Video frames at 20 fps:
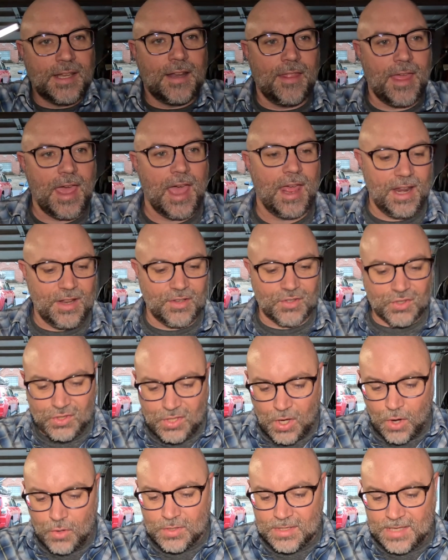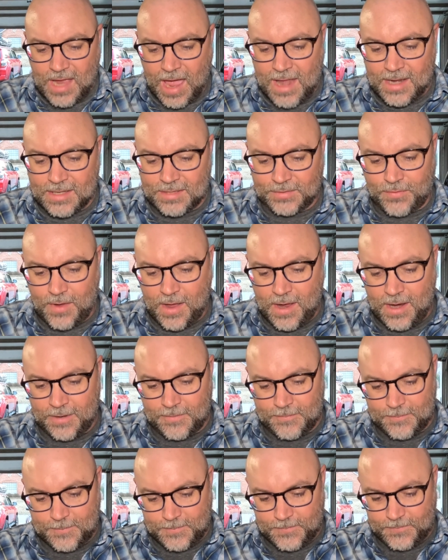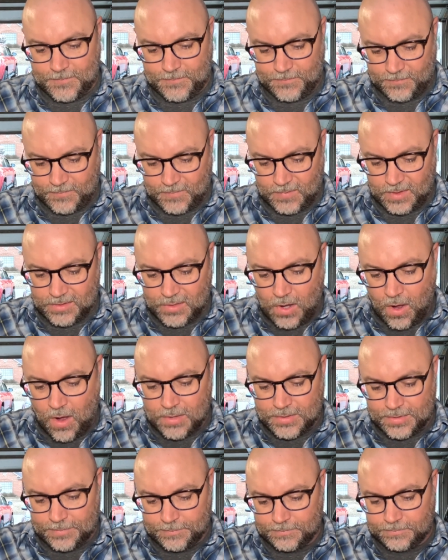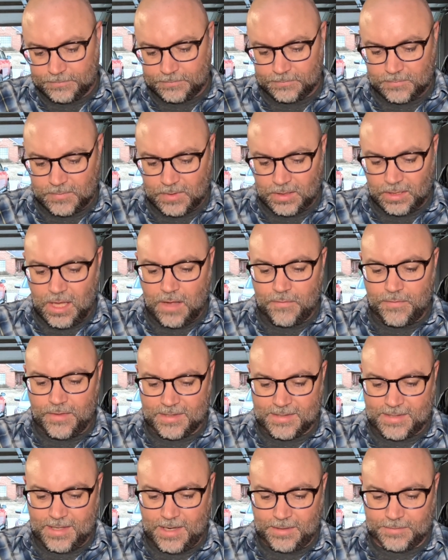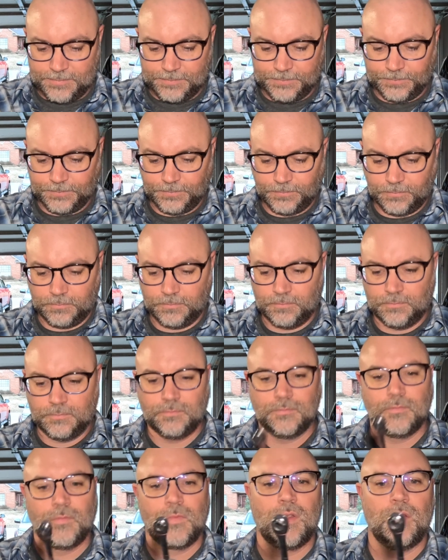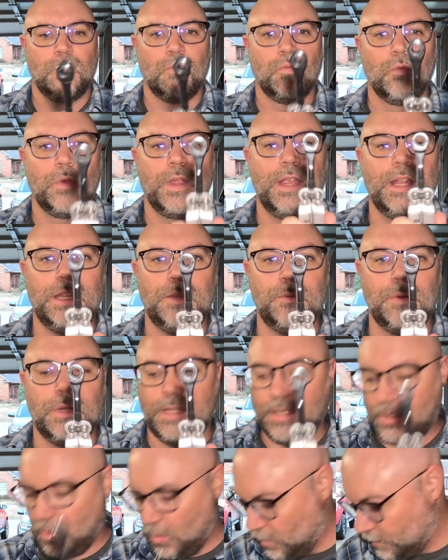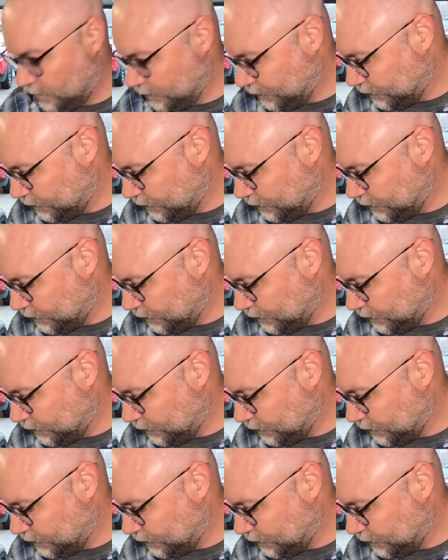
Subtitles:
to that. It is so satisfying. It's awesome. Love this thing. Really, really cool.